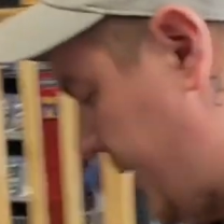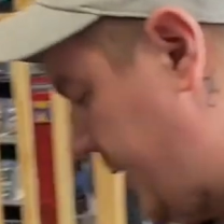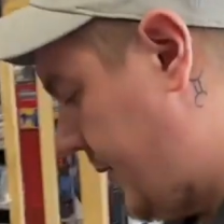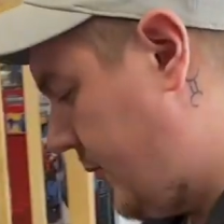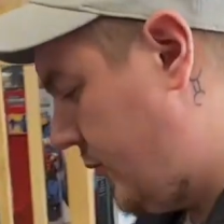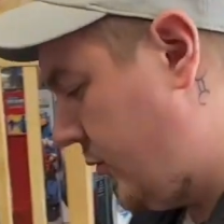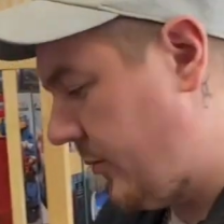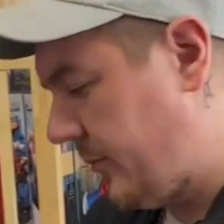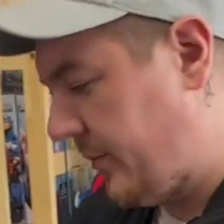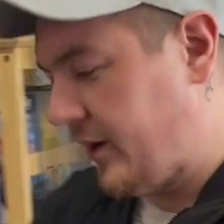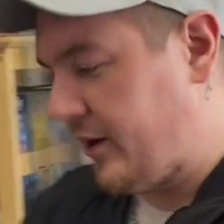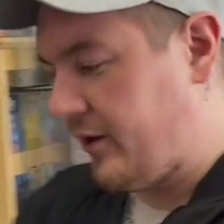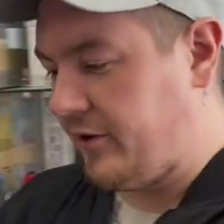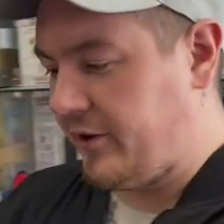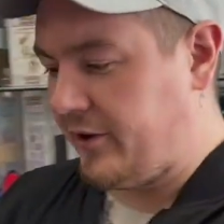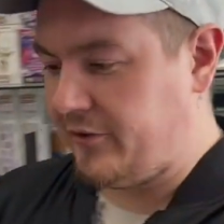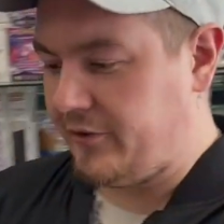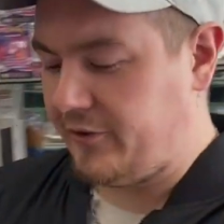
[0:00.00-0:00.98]
More Power
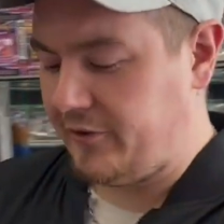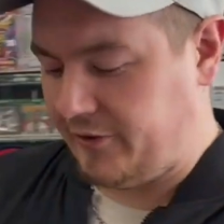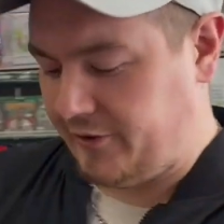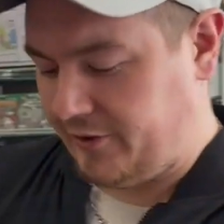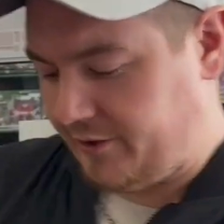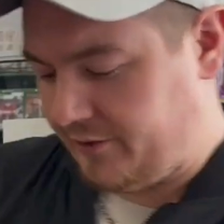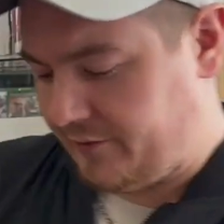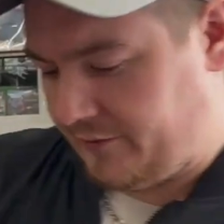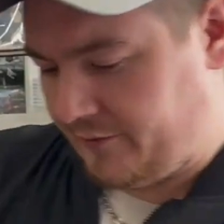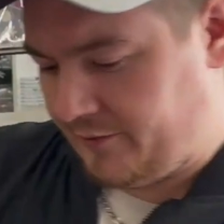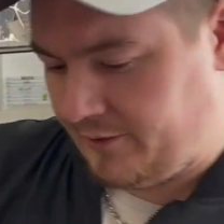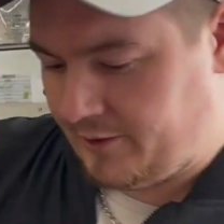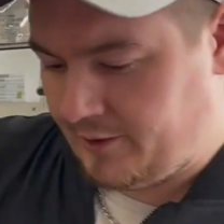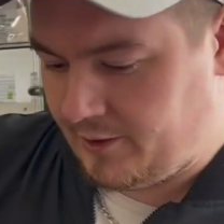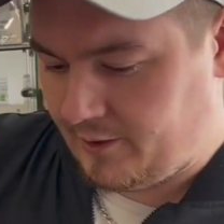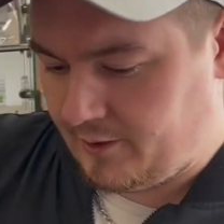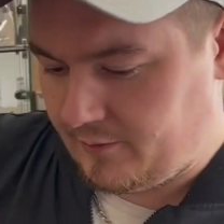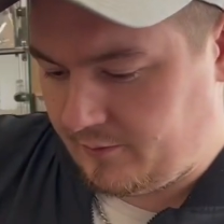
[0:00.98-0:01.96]
Rangers stuff.
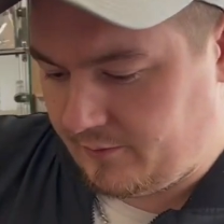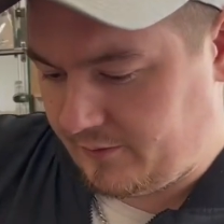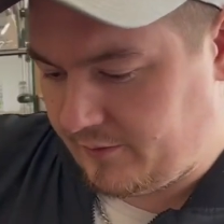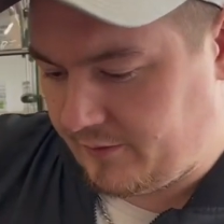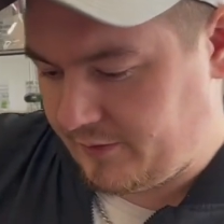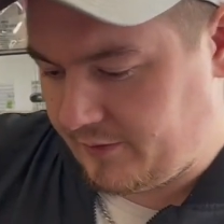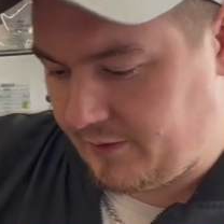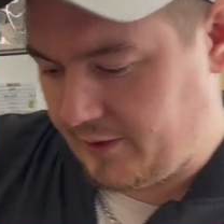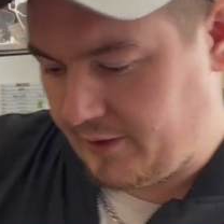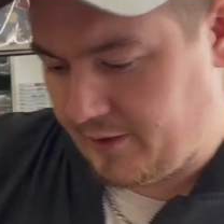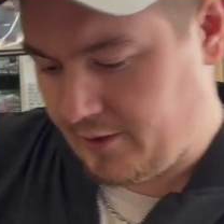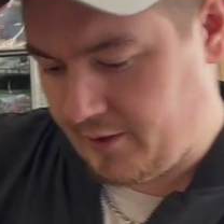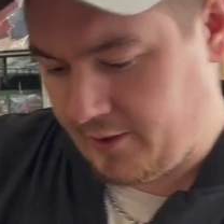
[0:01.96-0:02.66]
Who's this guy?